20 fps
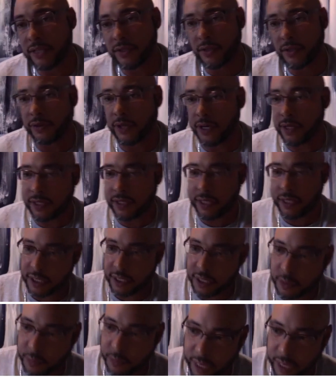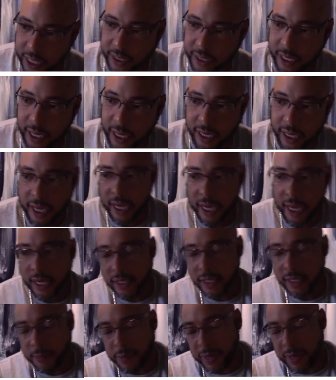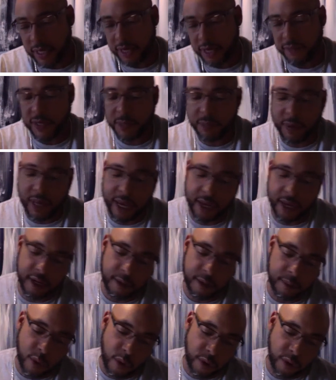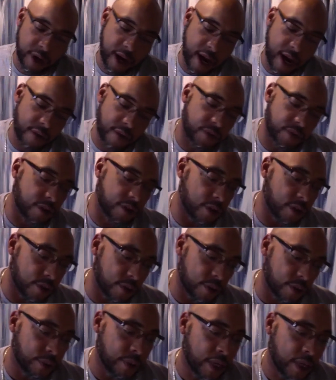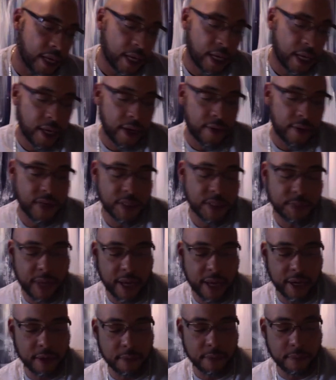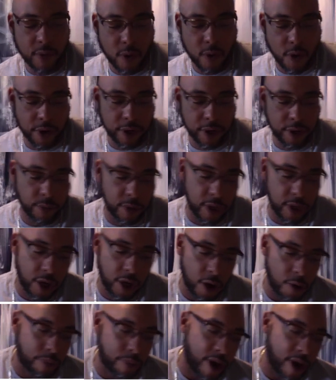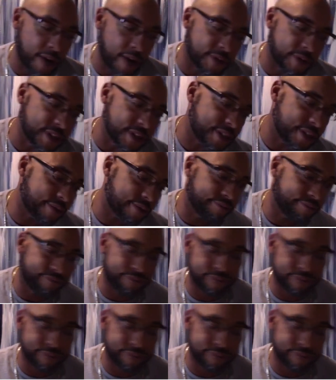So Thursday is his play day. Depending if he's playing in the morning or afternoon. If he's playing in the morning, we'll go breakfast.